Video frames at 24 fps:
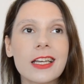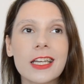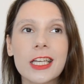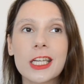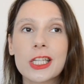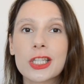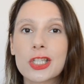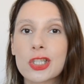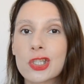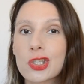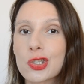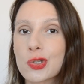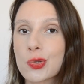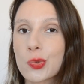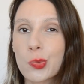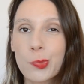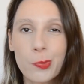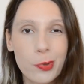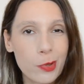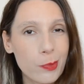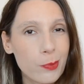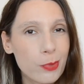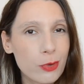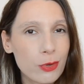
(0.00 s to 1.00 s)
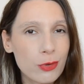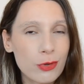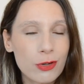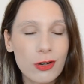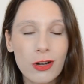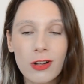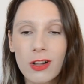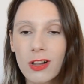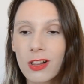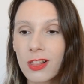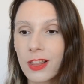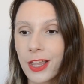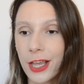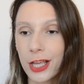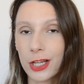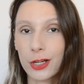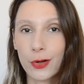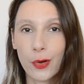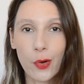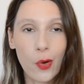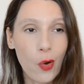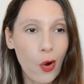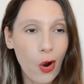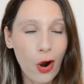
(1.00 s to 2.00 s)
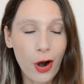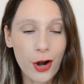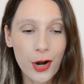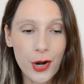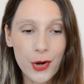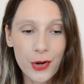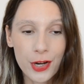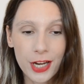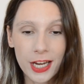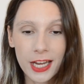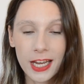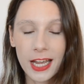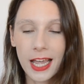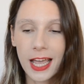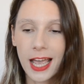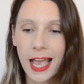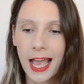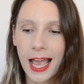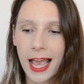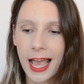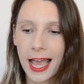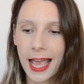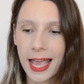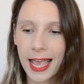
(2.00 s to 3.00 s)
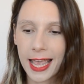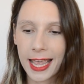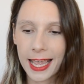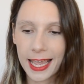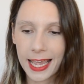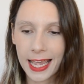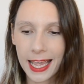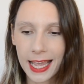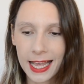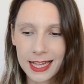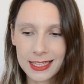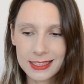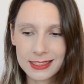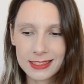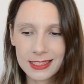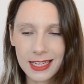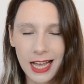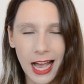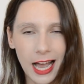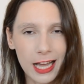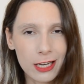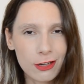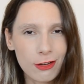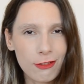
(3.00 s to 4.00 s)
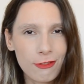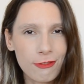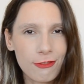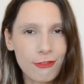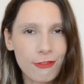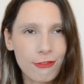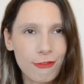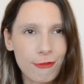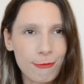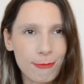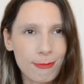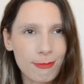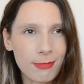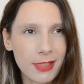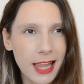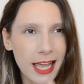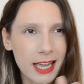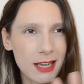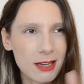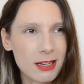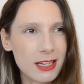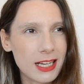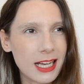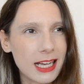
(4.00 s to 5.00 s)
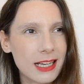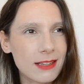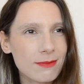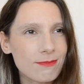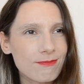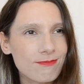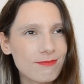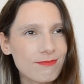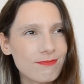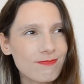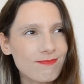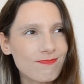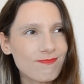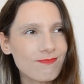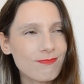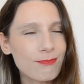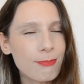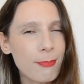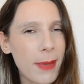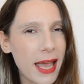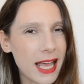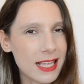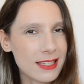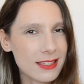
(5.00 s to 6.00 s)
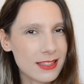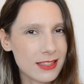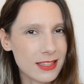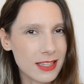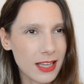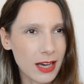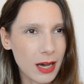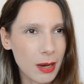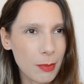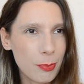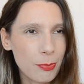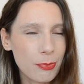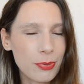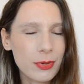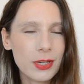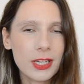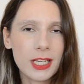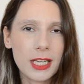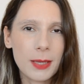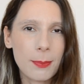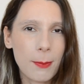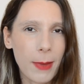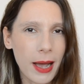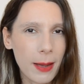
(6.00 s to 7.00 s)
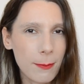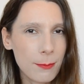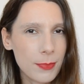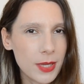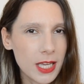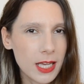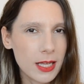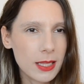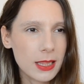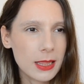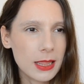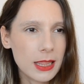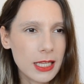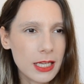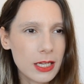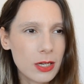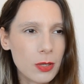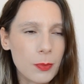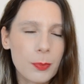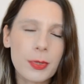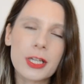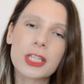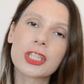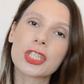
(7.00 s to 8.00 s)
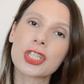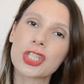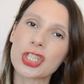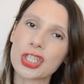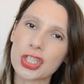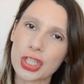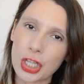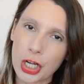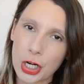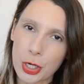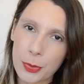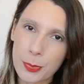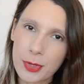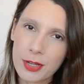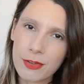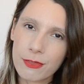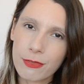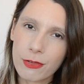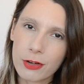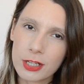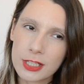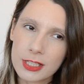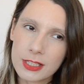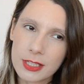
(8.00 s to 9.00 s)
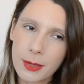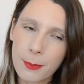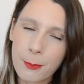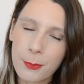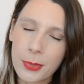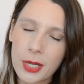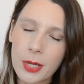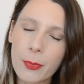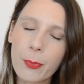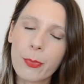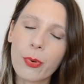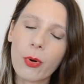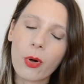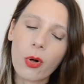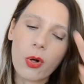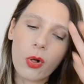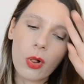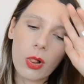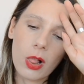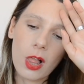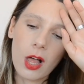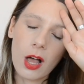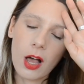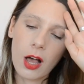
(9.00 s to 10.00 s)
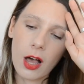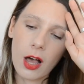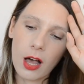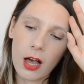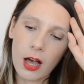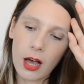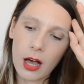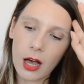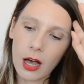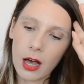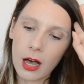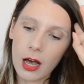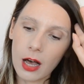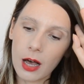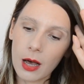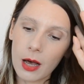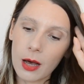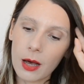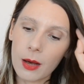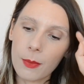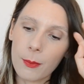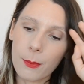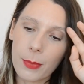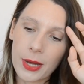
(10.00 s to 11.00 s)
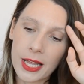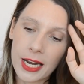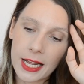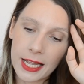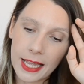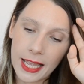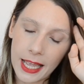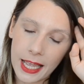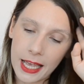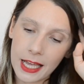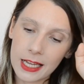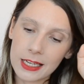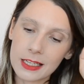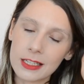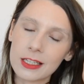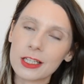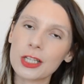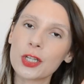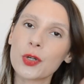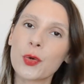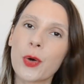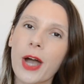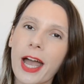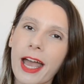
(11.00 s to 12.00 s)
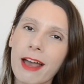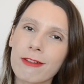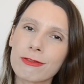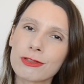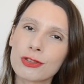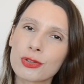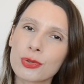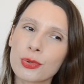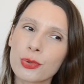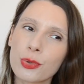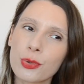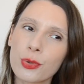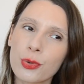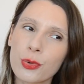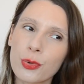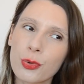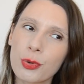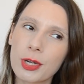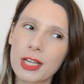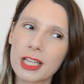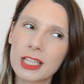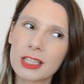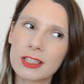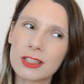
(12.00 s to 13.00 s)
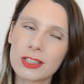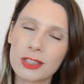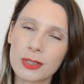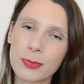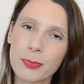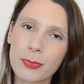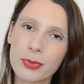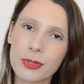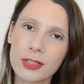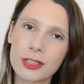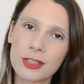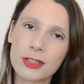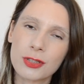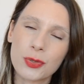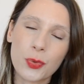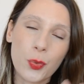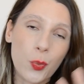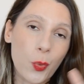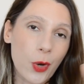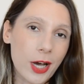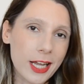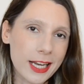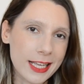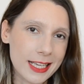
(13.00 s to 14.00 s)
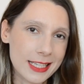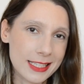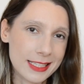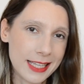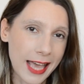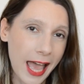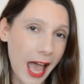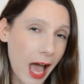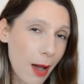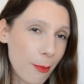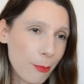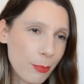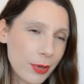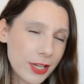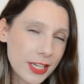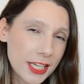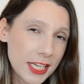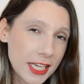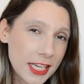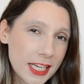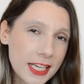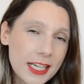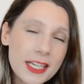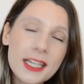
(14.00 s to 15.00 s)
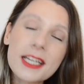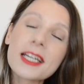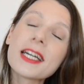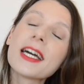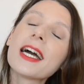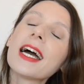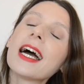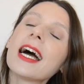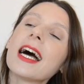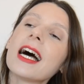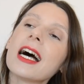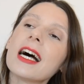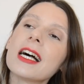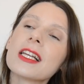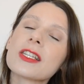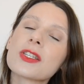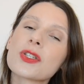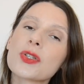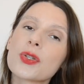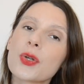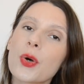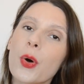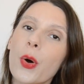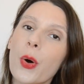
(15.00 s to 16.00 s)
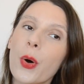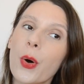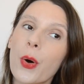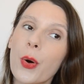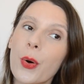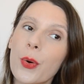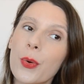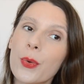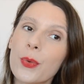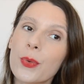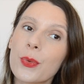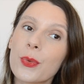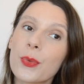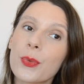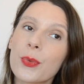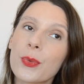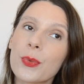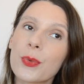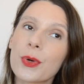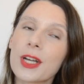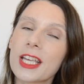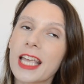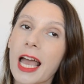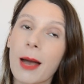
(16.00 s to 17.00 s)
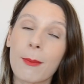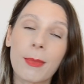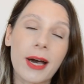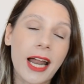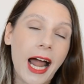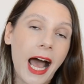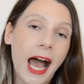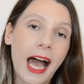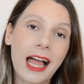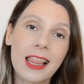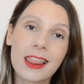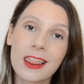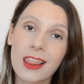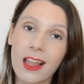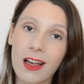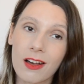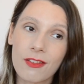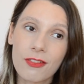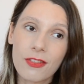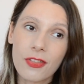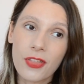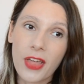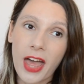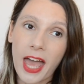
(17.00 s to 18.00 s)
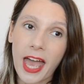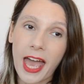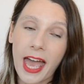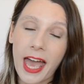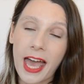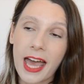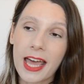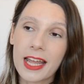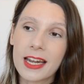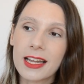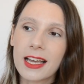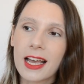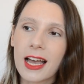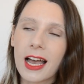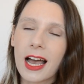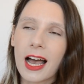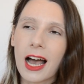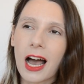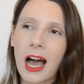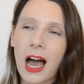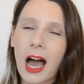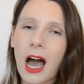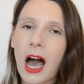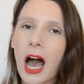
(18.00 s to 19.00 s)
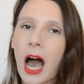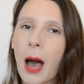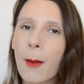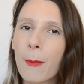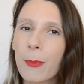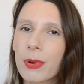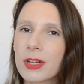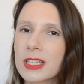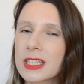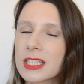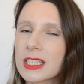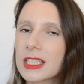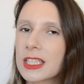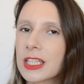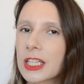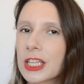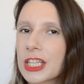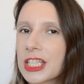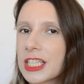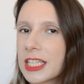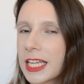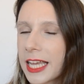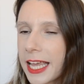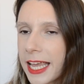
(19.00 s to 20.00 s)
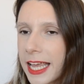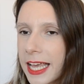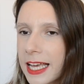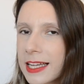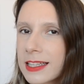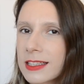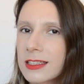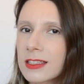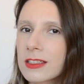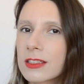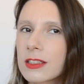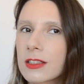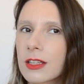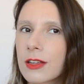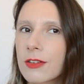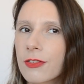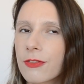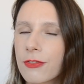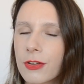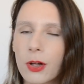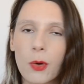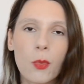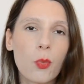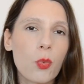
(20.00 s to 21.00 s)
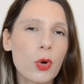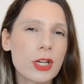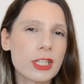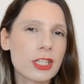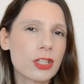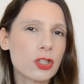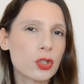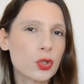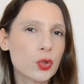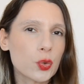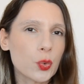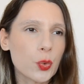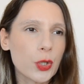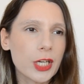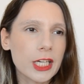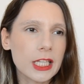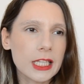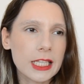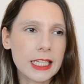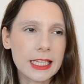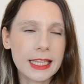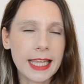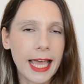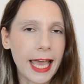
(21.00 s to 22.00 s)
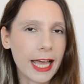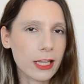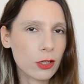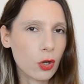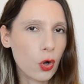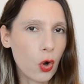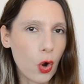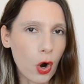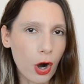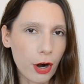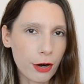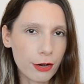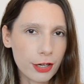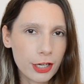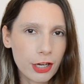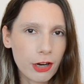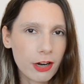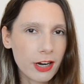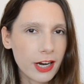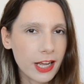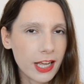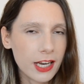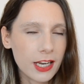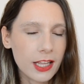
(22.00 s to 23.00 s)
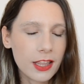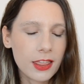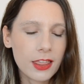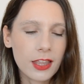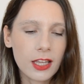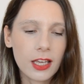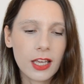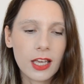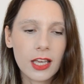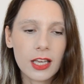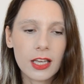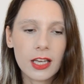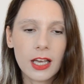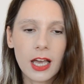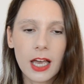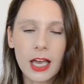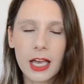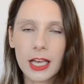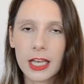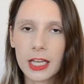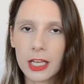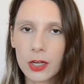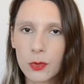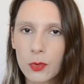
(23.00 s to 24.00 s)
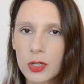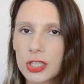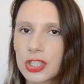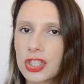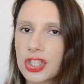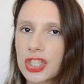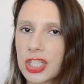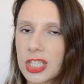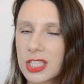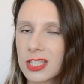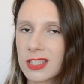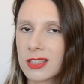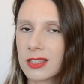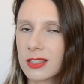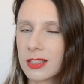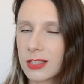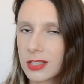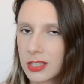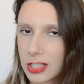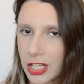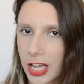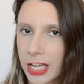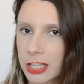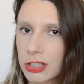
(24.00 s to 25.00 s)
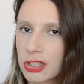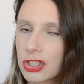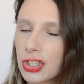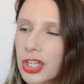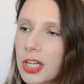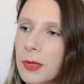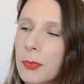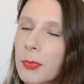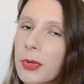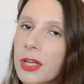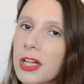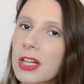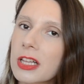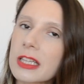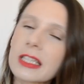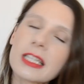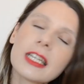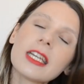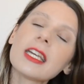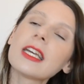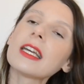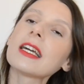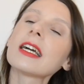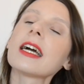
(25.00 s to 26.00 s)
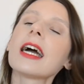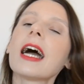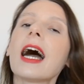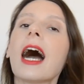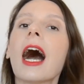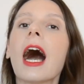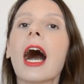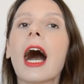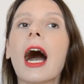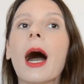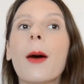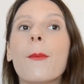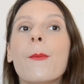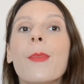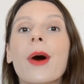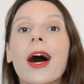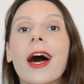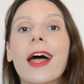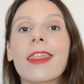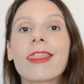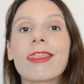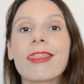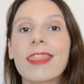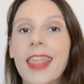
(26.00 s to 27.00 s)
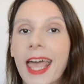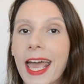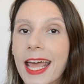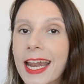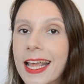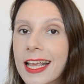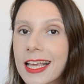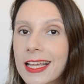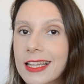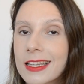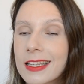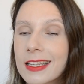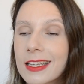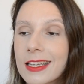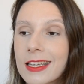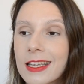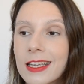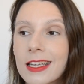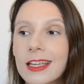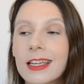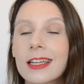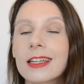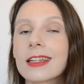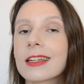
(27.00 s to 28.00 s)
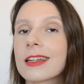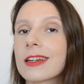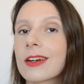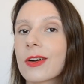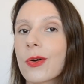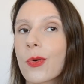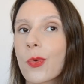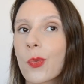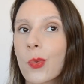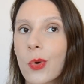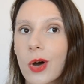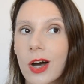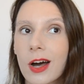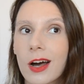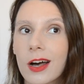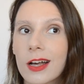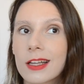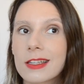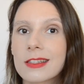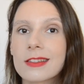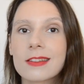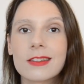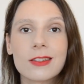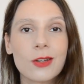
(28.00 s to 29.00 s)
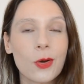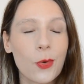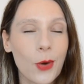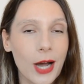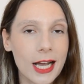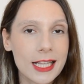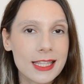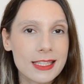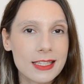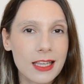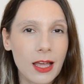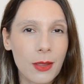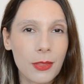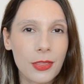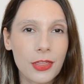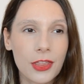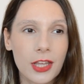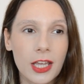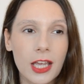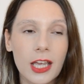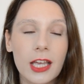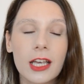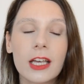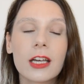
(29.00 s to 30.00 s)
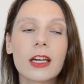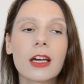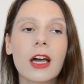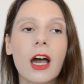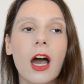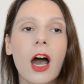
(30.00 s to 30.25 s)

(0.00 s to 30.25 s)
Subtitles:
It's super brutal and gory and kind of like messed up. It might be a little bit disturbing for some people, but again, you have to interpret what is happening. So yeah, but I love that. Up until the end, the film wasn't really that gory or anything. It was just tension building, but the ending was quite something.